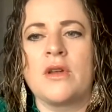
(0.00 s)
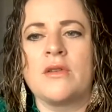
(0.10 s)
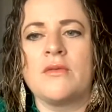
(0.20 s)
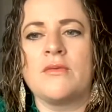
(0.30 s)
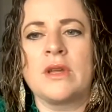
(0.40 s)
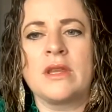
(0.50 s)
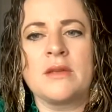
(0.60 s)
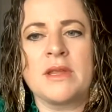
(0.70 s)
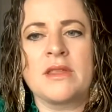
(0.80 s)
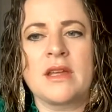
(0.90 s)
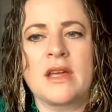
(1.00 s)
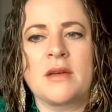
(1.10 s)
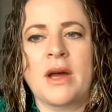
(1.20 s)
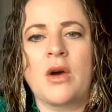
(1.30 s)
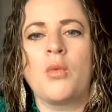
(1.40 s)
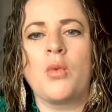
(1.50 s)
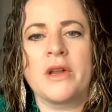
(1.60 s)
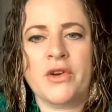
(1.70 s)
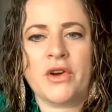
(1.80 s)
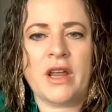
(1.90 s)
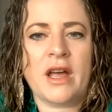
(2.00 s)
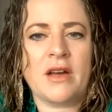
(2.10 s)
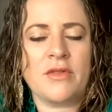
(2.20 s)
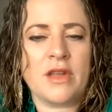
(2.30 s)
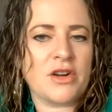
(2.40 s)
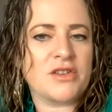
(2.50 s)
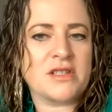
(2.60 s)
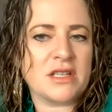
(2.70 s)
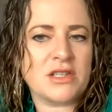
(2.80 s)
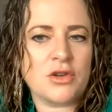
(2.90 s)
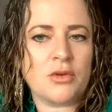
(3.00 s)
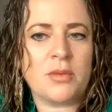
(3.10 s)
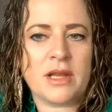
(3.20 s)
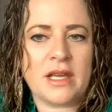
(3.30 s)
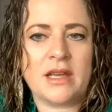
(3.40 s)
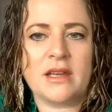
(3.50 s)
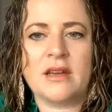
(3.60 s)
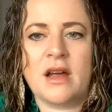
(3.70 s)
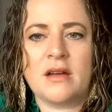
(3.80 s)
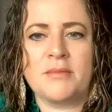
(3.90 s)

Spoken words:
Really be thinking about what you're going to have there, stick to your plan,